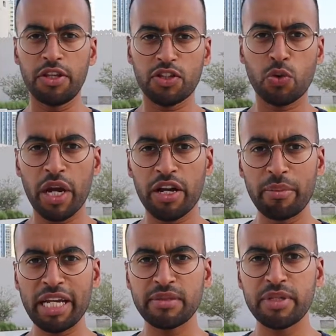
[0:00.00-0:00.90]
This square
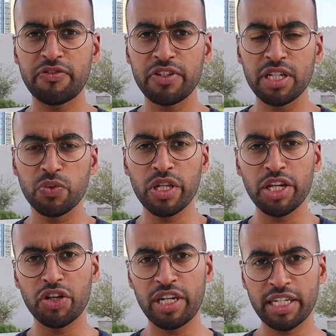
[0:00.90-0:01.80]
makes me feel really
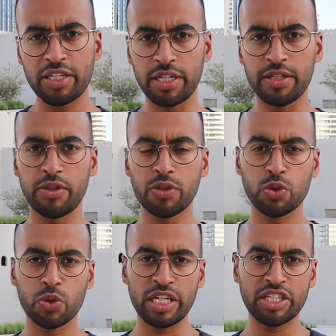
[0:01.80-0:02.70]
connected
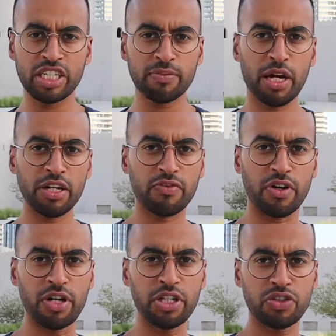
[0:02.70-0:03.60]
to not just part of
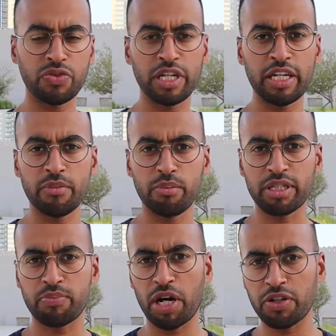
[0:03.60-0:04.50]
our history, but
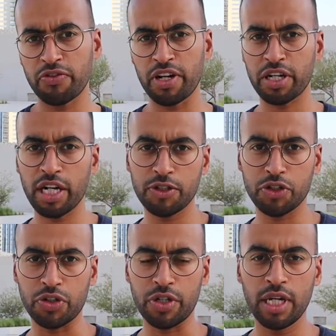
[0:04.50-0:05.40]
part of our
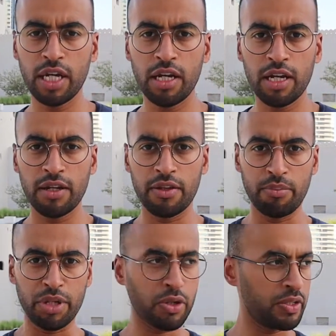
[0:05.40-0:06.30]
culture,
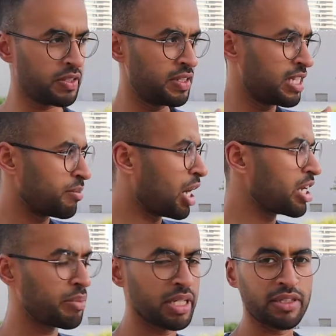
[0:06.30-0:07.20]
because this
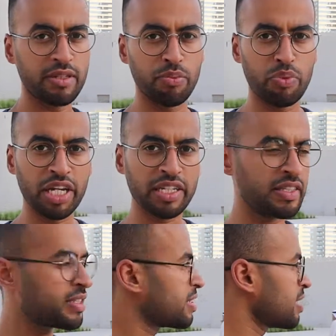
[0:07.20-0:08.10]
monument
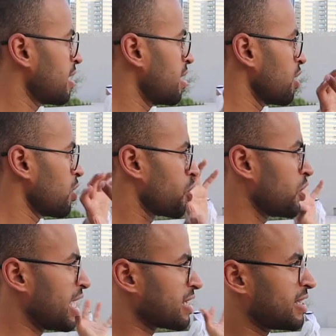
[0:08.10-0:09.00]

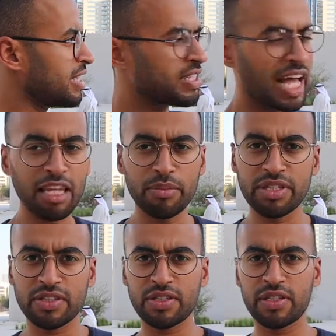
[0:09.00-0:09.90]
connects these
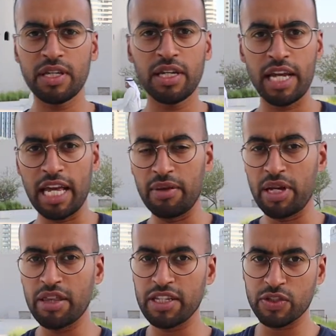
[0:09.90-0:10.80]
elements
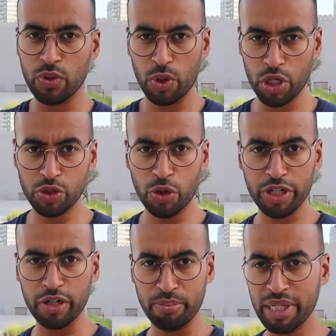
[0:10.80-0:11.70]
in this
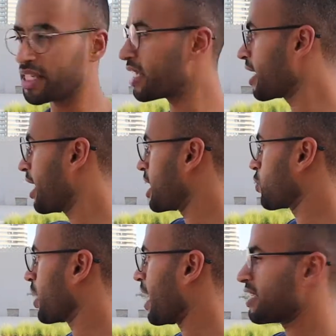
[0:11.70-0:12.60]
historical building, as
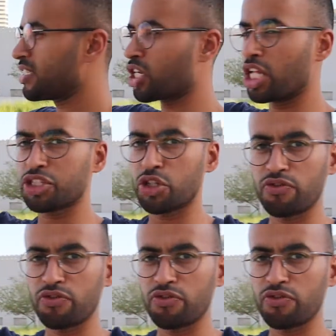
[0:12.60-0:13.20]
well as the cultural